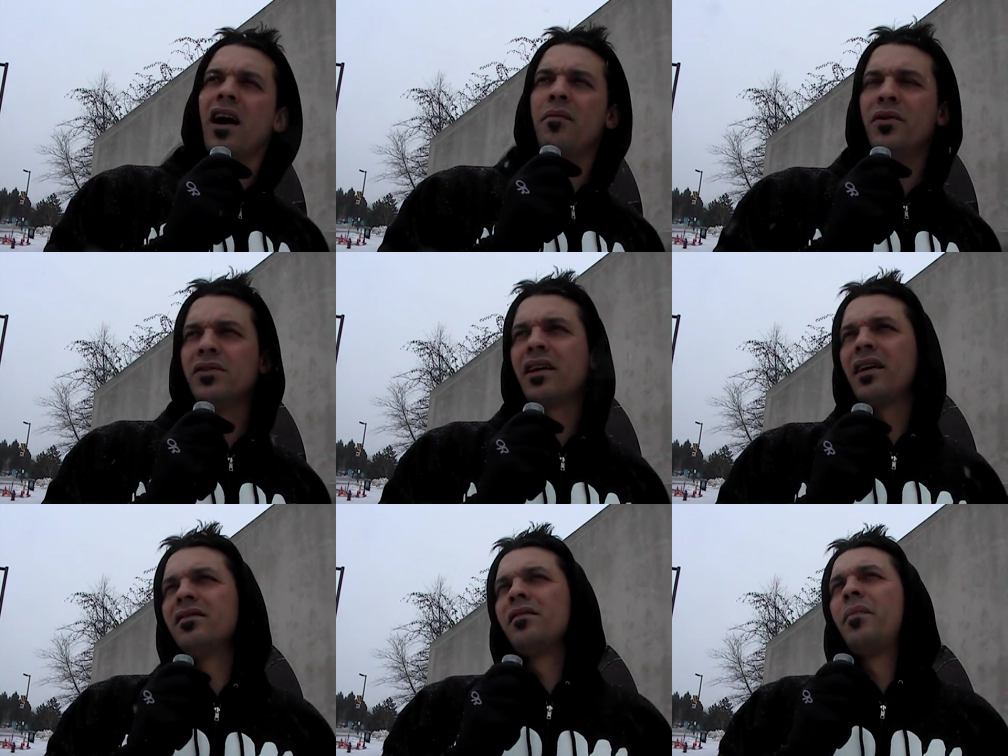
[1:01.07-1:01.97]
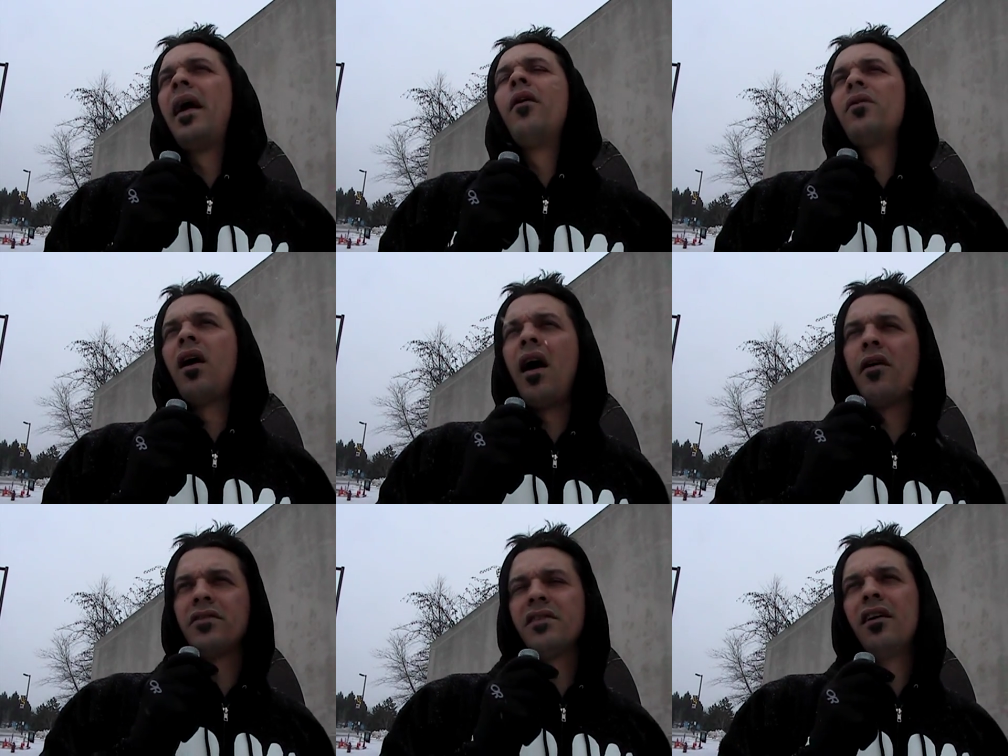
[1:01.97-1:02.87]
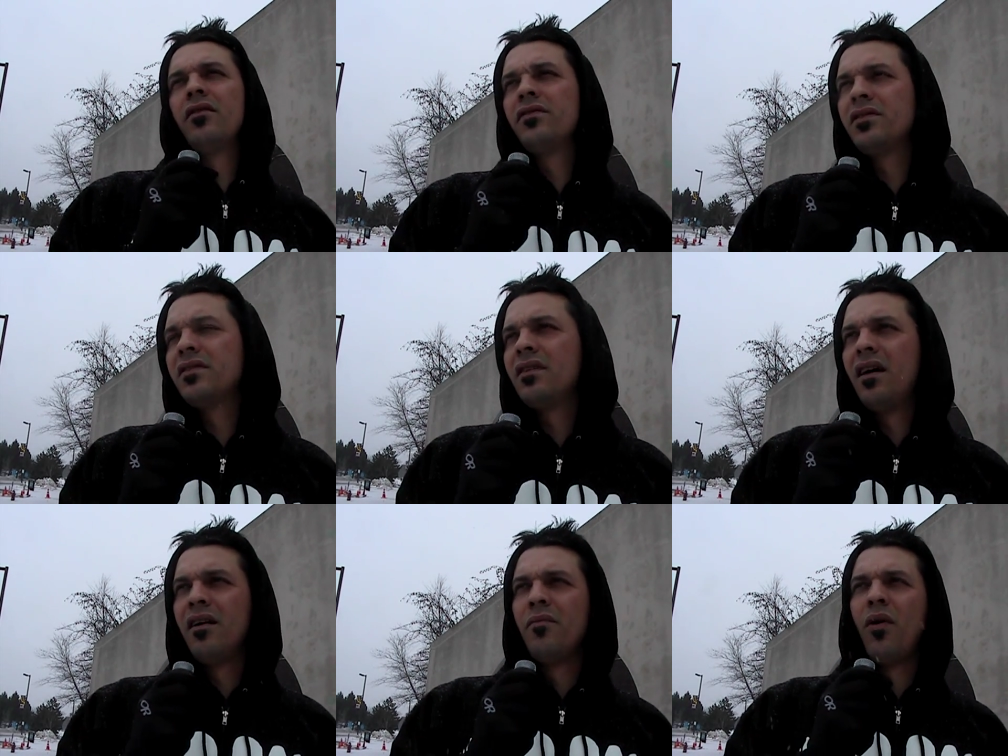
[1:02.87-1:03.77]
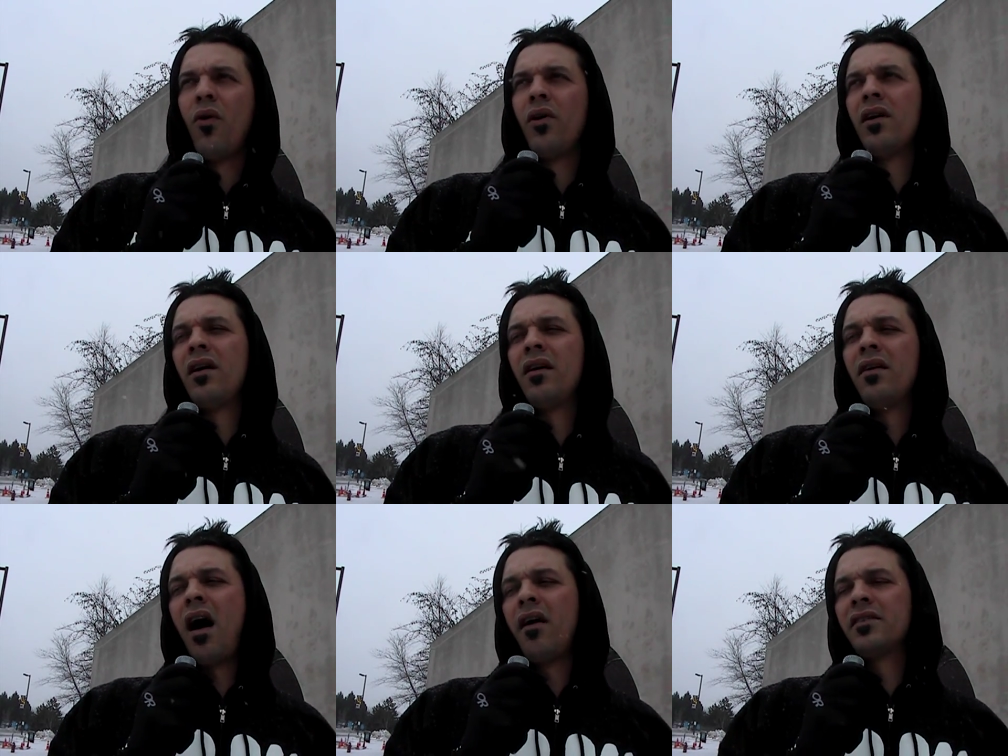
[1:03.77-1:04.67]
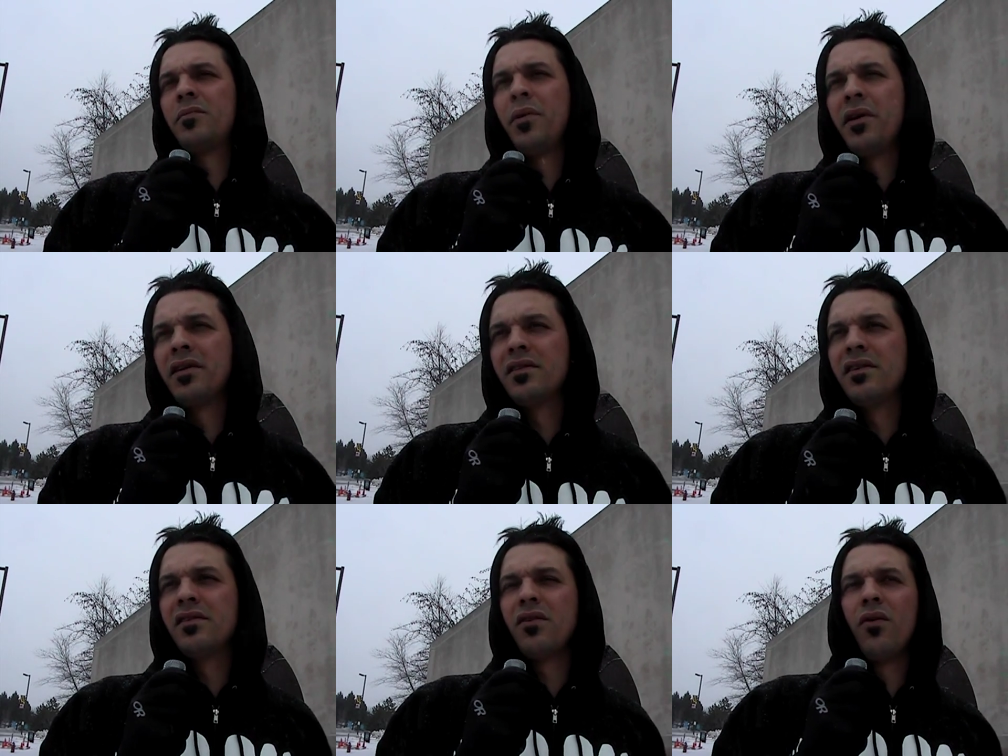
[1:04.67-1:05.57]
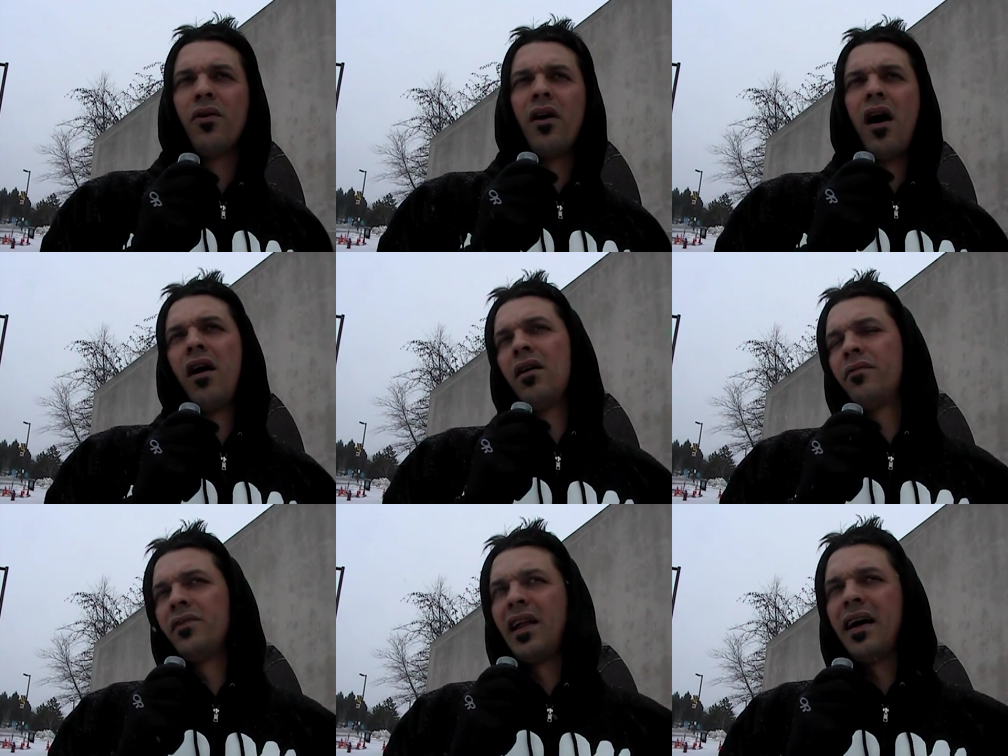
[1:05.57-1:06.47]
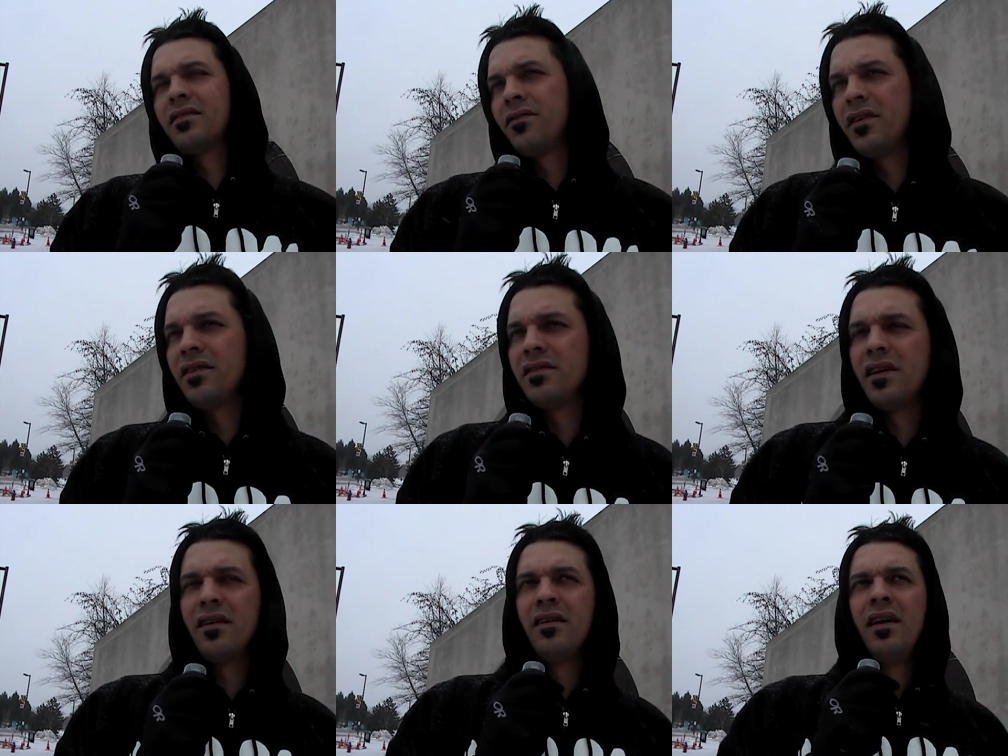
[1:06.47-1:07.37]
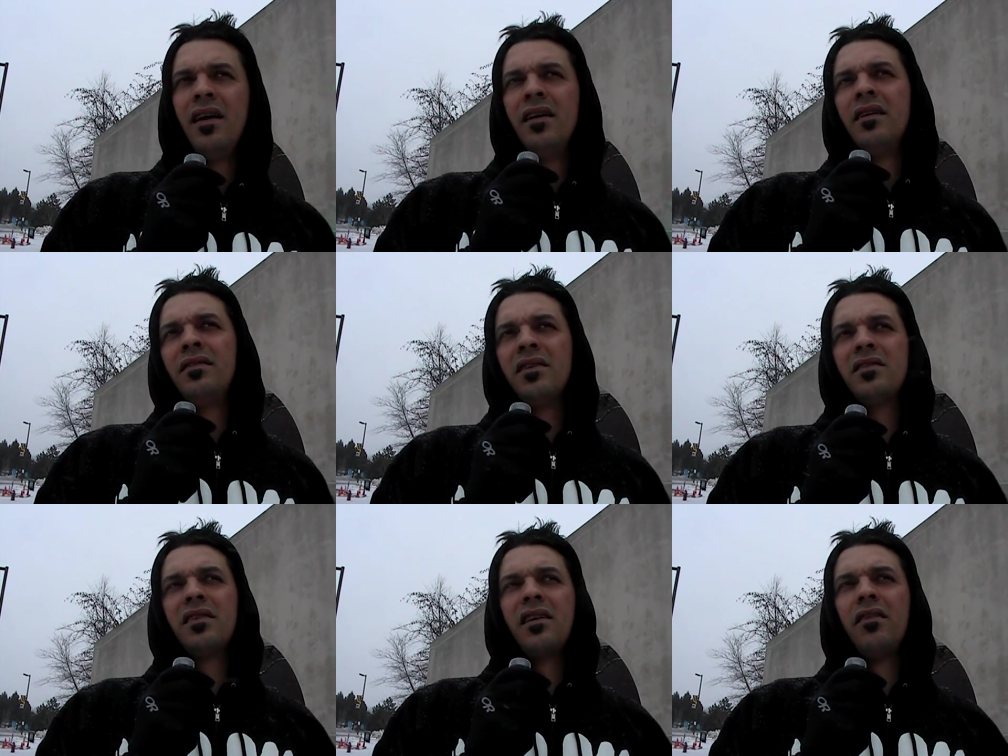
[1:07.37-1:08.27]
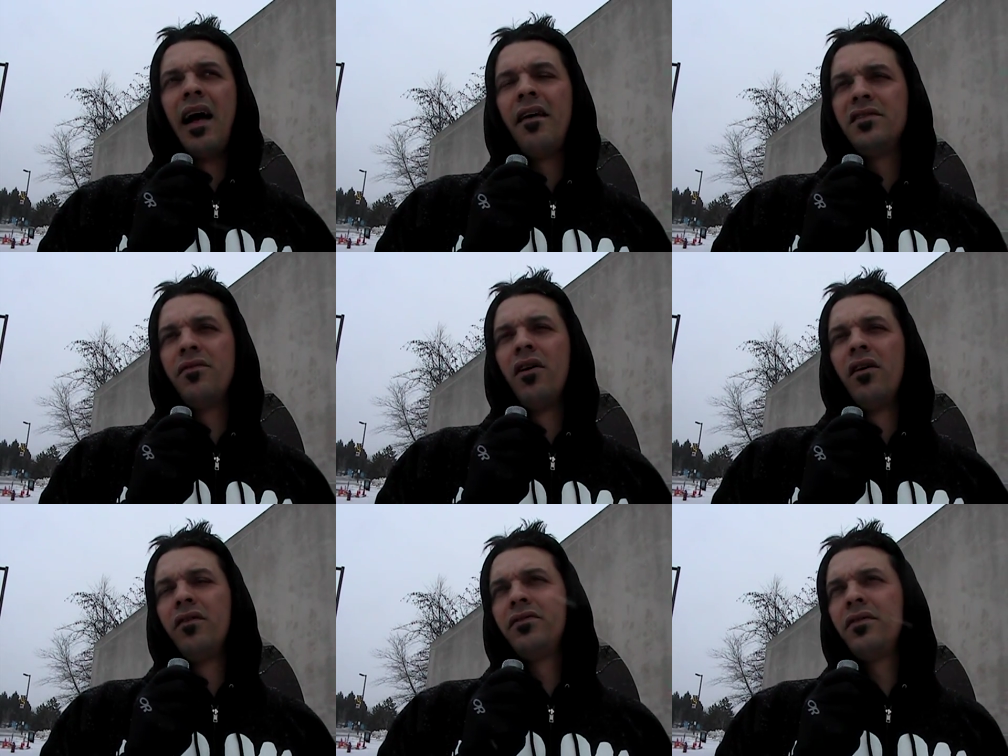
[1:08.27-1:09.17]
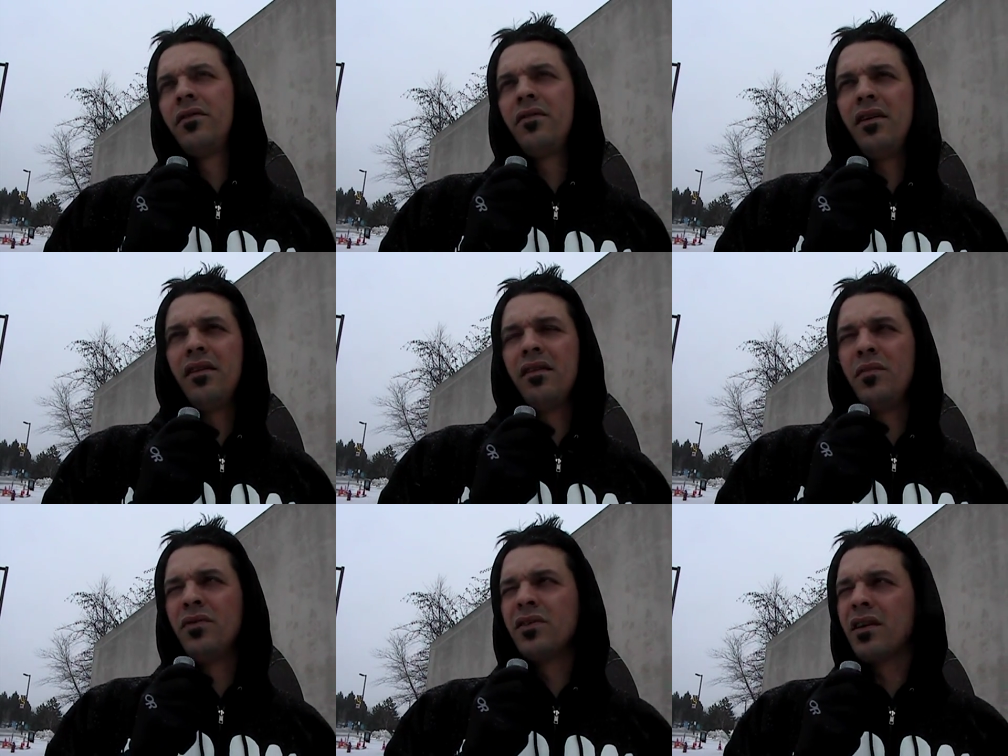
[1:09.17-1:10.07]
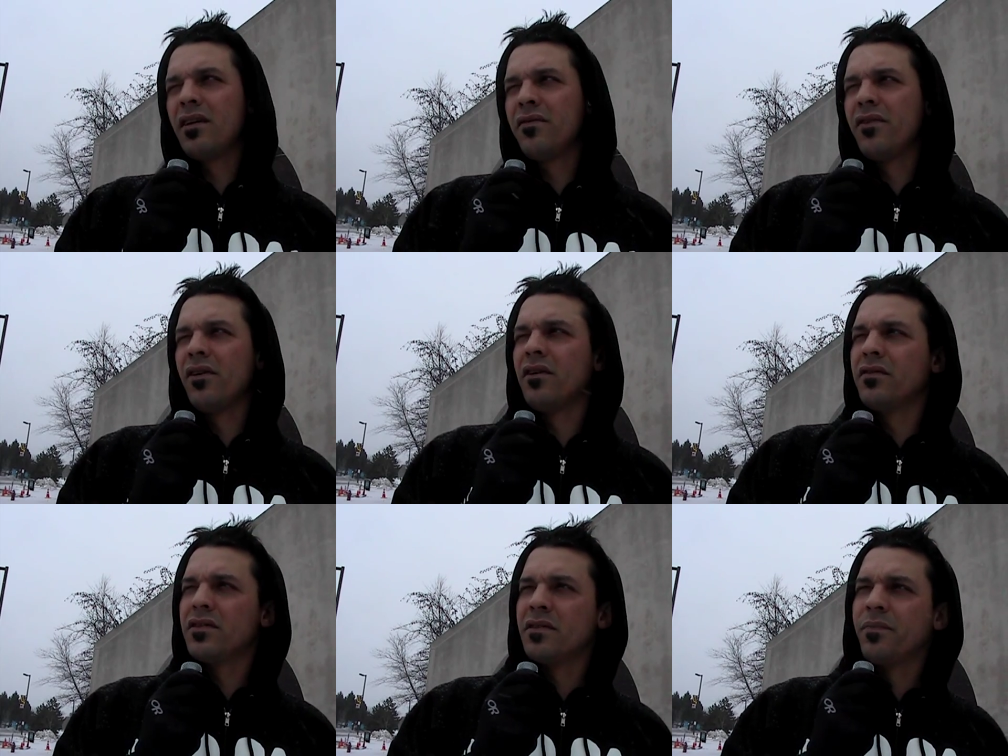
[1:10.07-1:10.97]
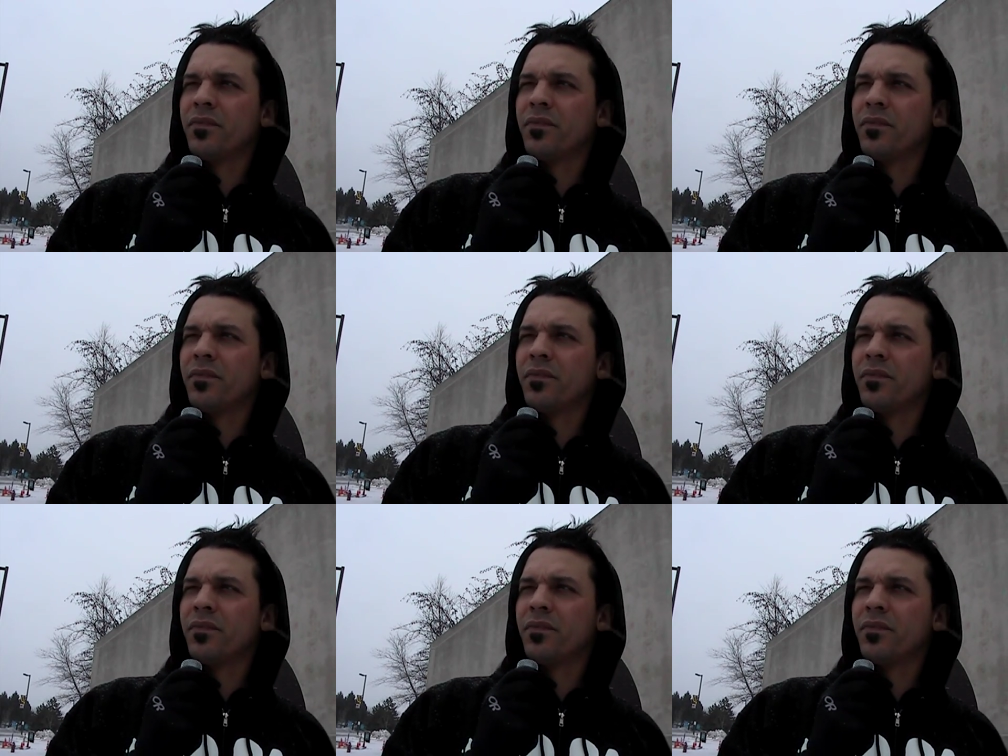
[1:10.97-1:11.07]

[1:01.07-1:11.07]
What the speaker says: Our music is about ourselves, or our experiences, or our philosophies. And just as our lives evolve, the music evolves.